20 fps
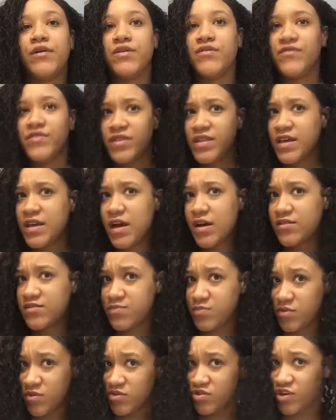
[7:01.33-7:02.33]
don't even think I was
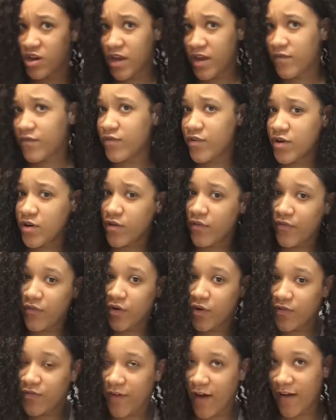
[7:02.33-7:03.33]
blow drying for a
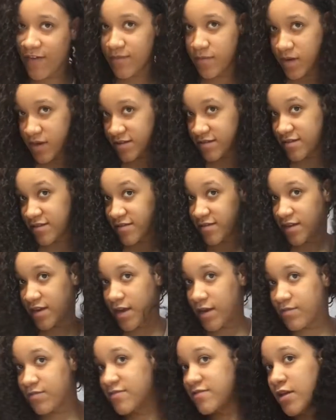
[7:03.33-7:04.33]
full 5 minutes because I
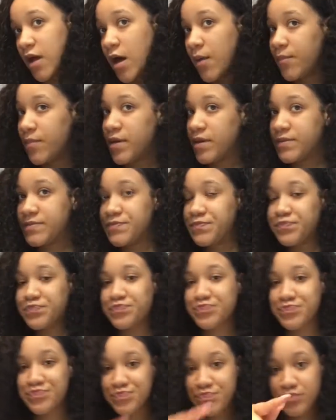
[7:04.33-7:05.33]
kept stopping
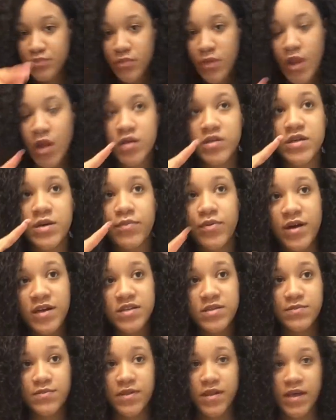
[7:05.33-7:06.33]
to
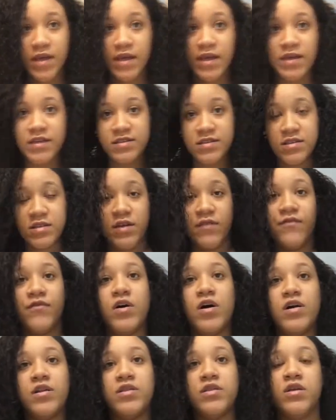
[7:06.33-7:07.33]
press play and stuff
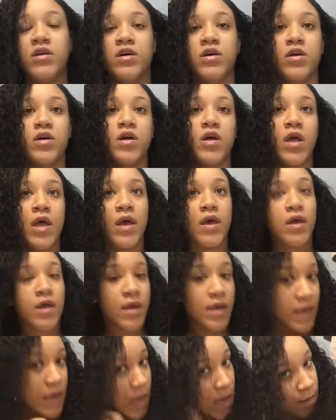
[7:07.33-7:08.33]
on the
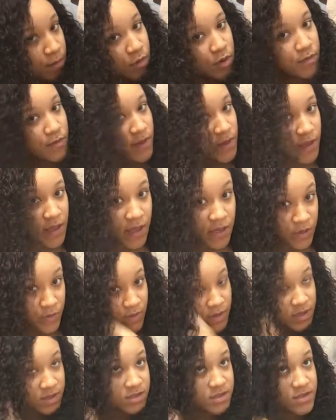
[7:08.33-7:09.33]
camera. But
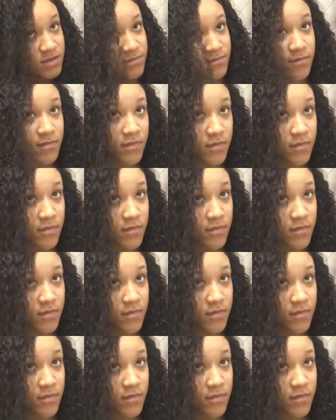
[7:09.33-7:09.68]
anyways,